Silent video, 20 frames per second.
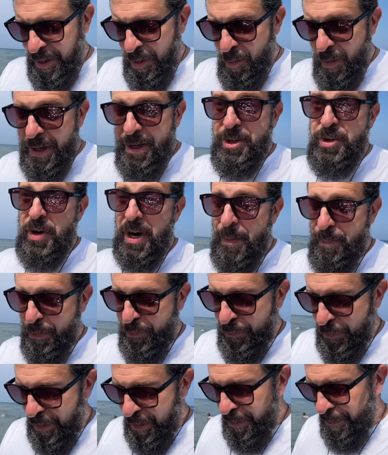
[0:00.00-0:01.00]
don't want to drop the
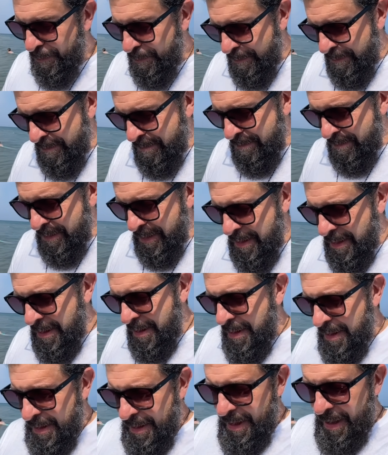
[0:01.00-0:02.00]
phone.
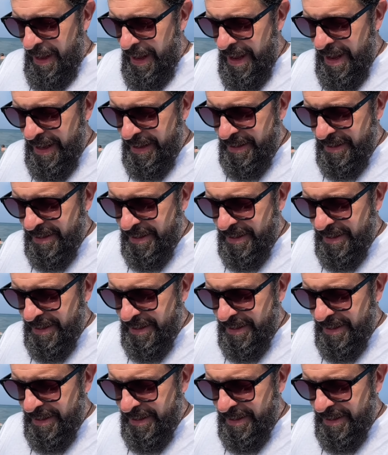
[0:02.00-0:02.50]
And